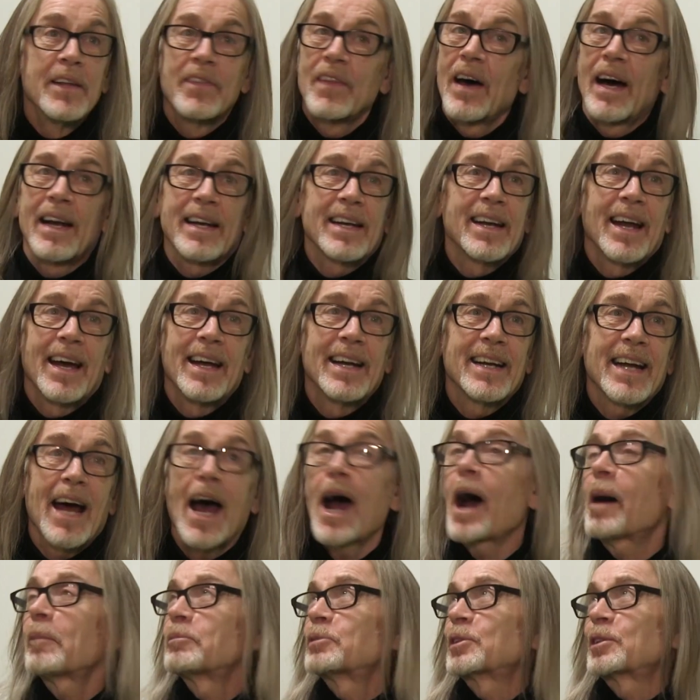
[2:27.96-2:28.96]
that night
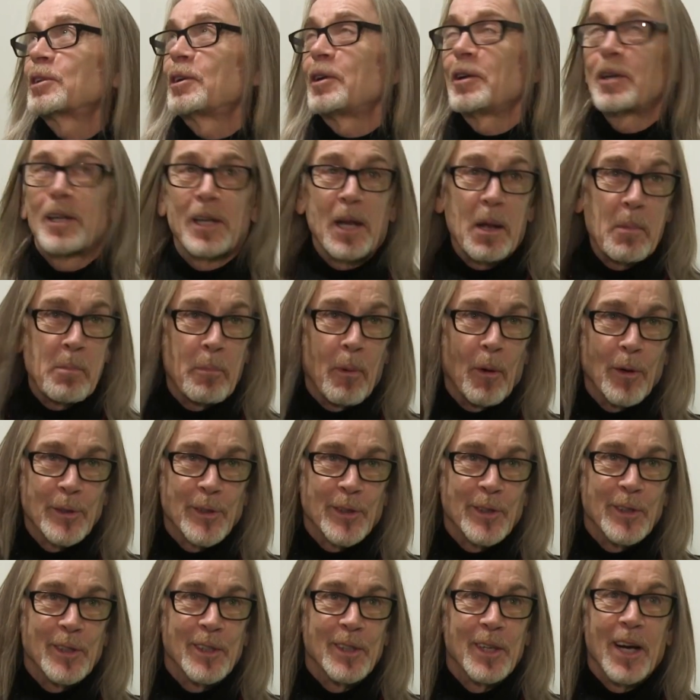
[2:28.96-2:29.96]
absolutely
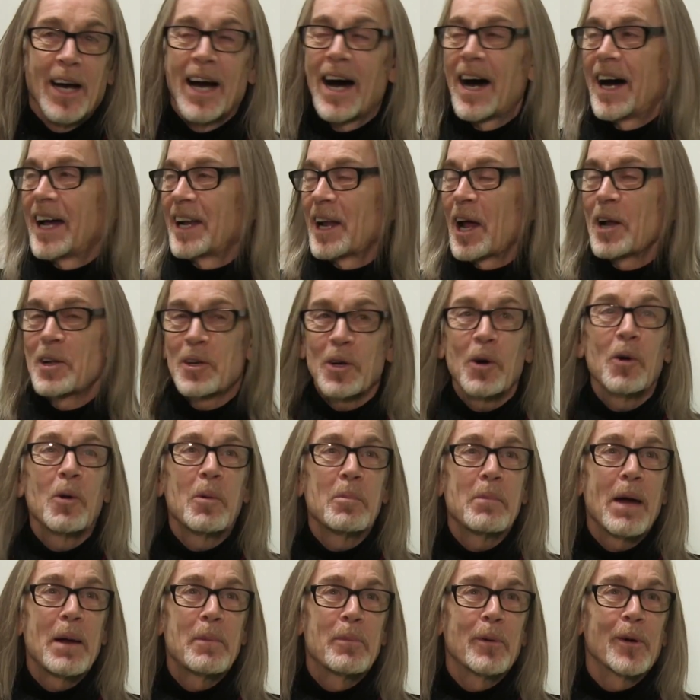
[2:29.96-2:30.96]
buzzing, and I
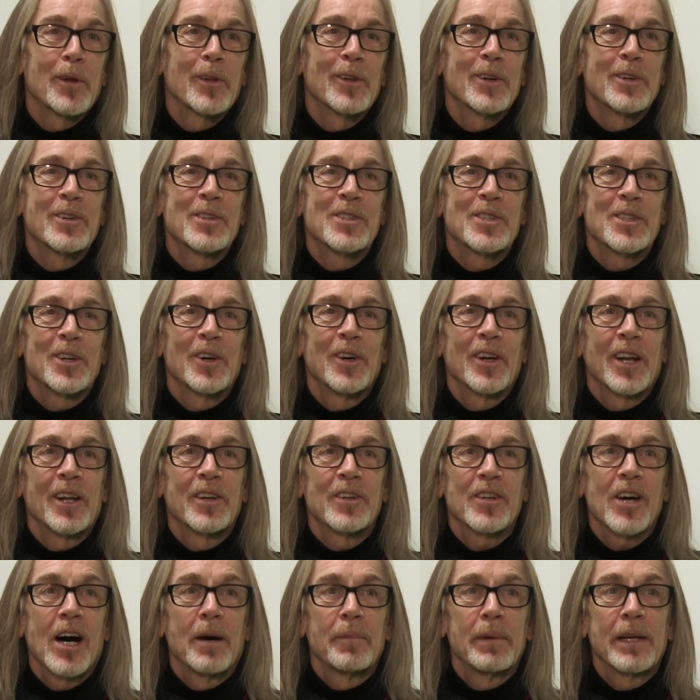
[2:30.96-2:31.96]
told my brothers John
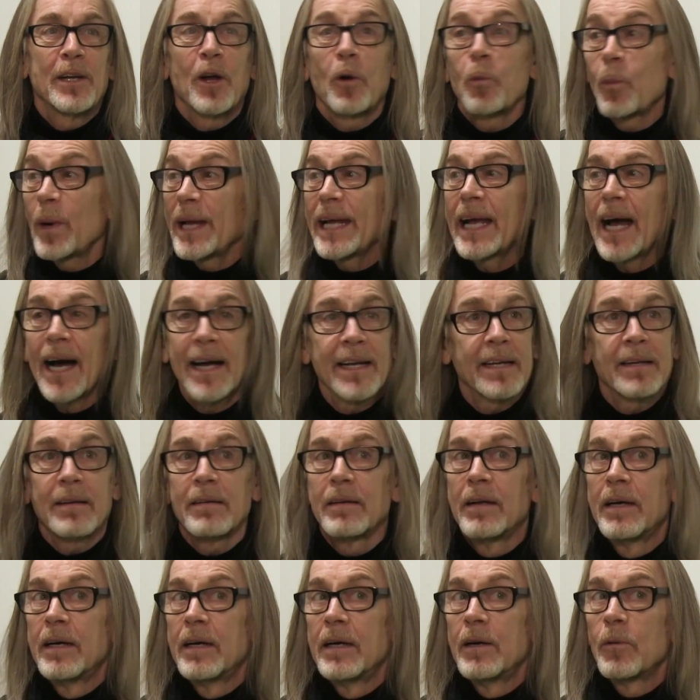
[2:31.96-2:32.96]
and Tommy, now we
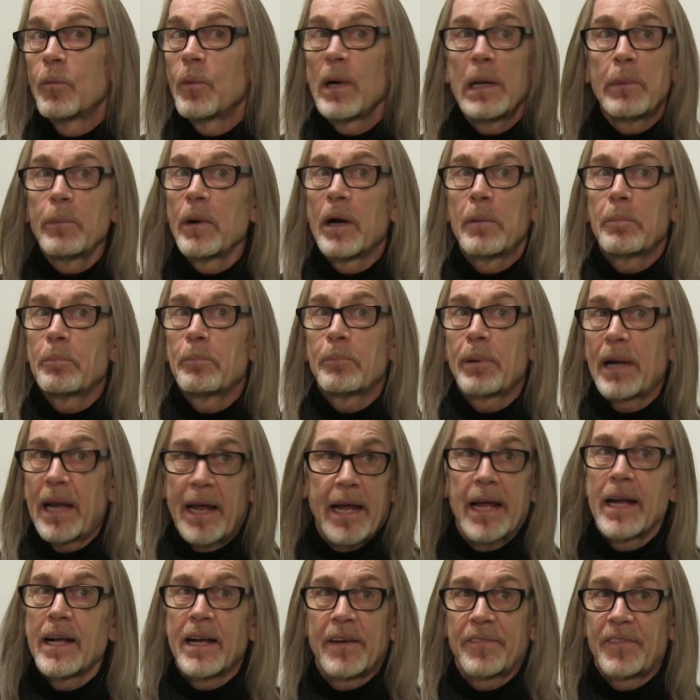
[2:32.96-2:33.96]
weren't
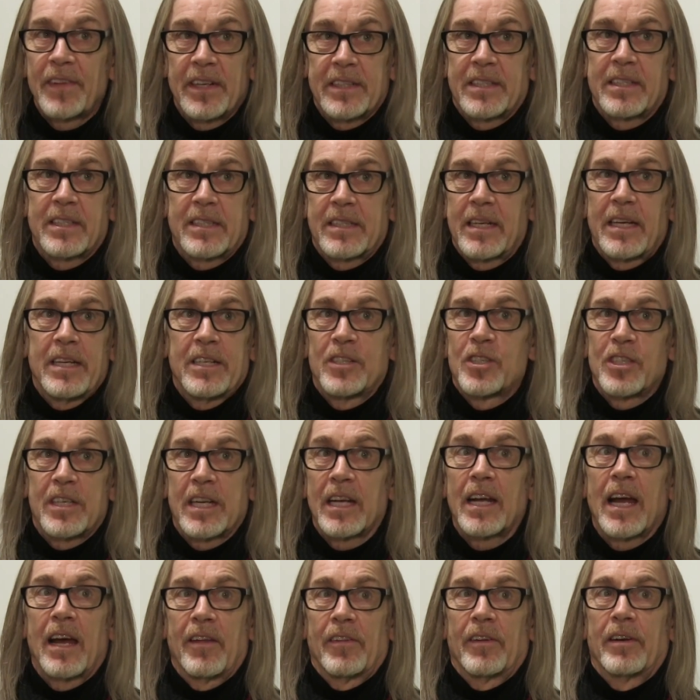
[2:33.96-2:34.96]
playing at this stage
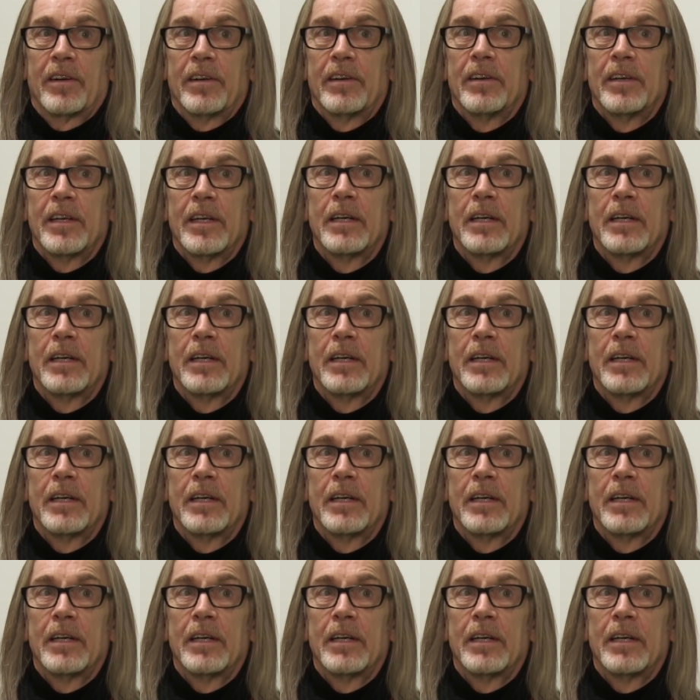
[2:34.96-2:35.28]
together.